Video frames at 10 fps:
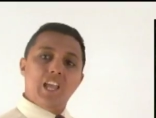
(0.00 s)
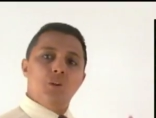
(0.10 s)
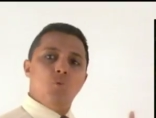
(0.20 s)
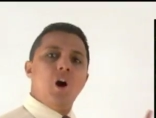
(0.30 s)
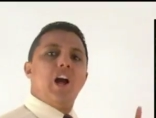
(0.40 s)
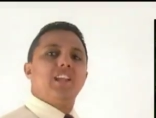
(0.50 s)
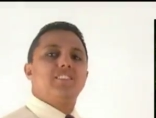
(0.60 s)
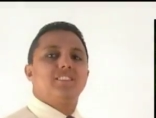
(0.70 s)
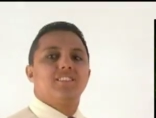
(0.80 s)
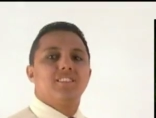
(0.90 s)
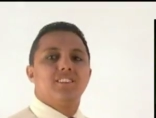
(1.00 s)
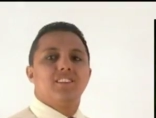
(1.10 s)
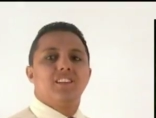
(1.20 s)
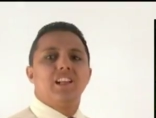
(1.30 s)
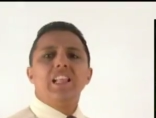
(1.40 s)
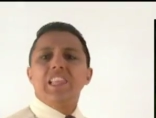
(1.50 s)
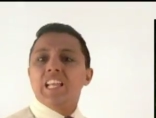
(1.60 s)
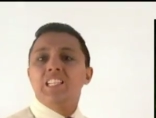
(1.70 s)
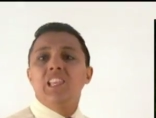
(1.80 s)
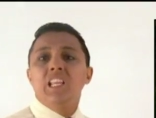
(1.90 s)
and wide,
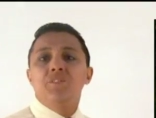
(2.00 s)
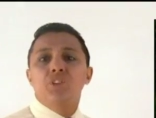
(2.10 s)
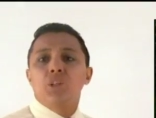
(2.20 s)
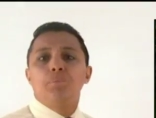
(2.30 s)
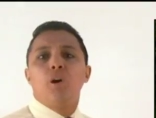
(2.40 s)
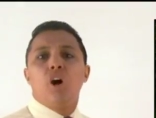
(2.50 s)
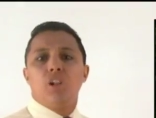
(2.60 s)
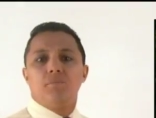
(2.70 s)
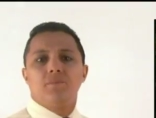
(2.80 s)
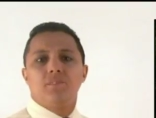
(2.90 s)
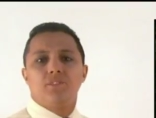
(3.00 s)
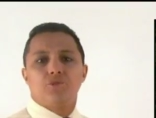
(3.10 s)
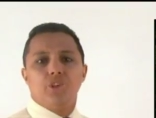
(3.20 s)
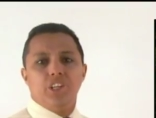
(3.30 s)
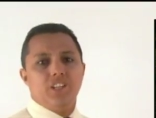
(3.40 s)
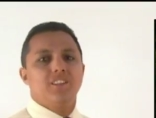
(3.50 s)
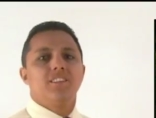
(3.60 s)
like the leaves on a palm tree.